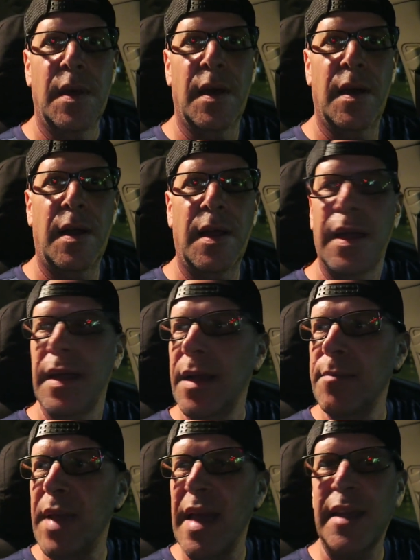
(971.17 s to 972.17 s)
All right,
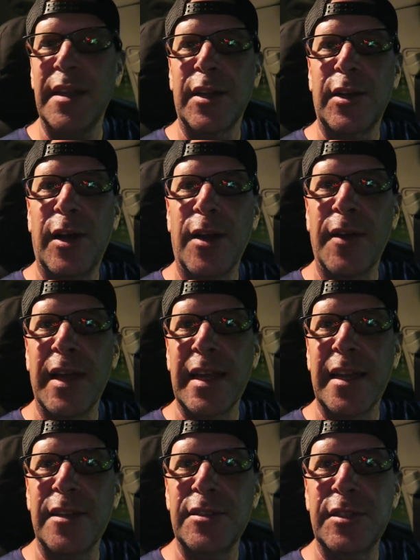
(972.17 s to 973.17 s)
I'm back in the car right
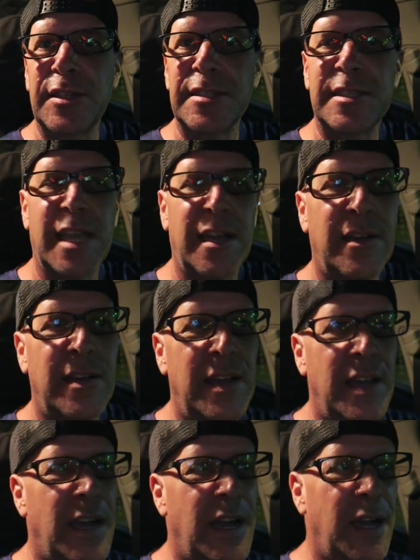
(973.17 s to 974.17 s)
now, as you can tell.
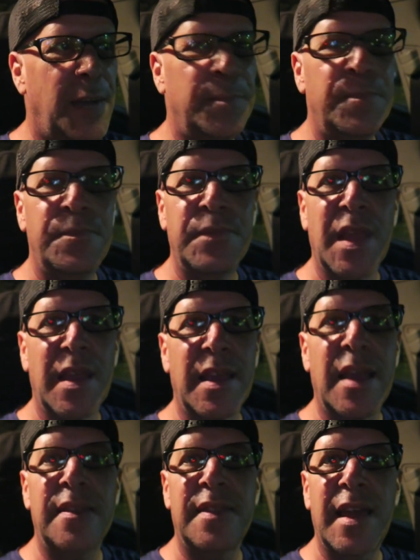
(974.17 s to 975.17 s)

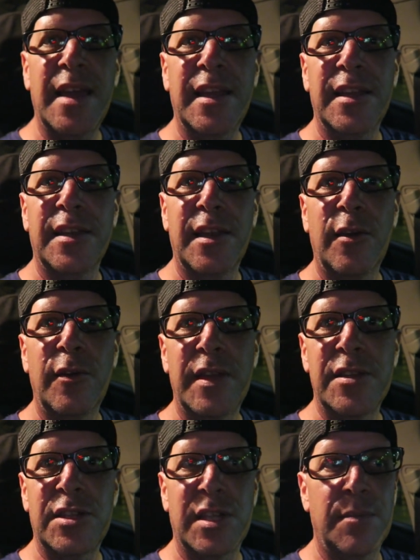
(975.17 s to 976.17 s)
Yeah, they didn't know
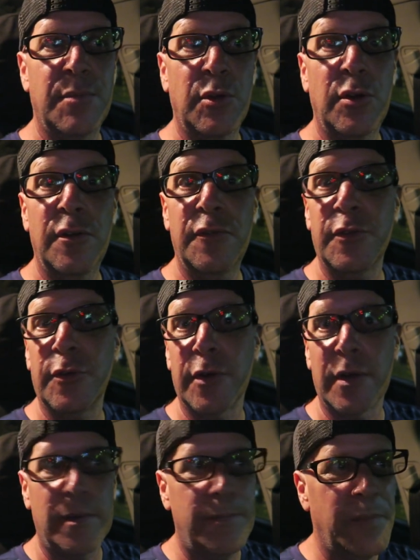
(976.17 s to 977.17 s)
that she moved,
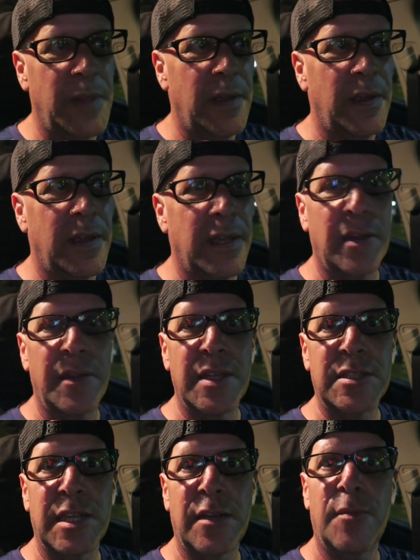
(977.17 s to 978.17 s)
or, you know, they
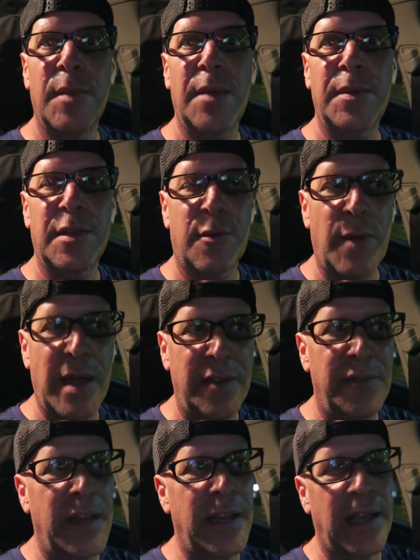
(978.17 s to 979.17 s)
said, oh, maybe they're
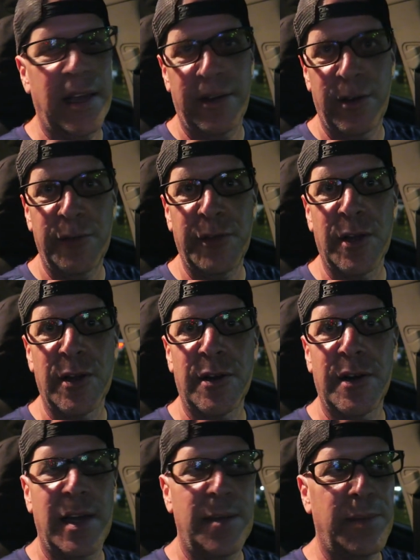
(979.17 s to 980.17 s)
renovating. I don't know if you heard or
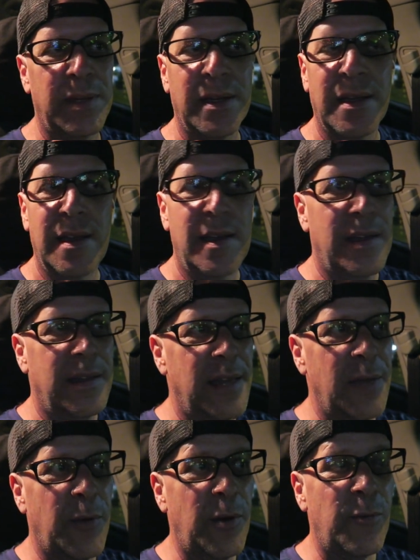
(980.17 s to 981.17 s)
not, but they
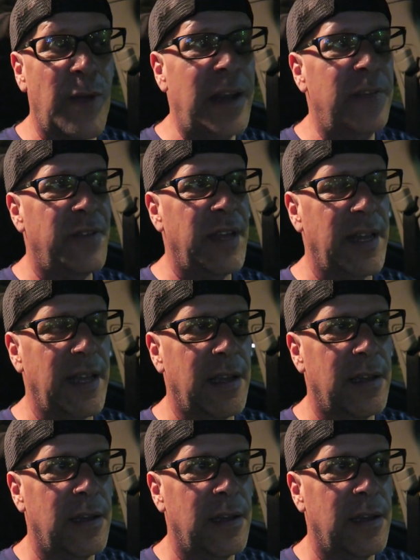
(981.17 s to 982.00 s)
weren't renovating.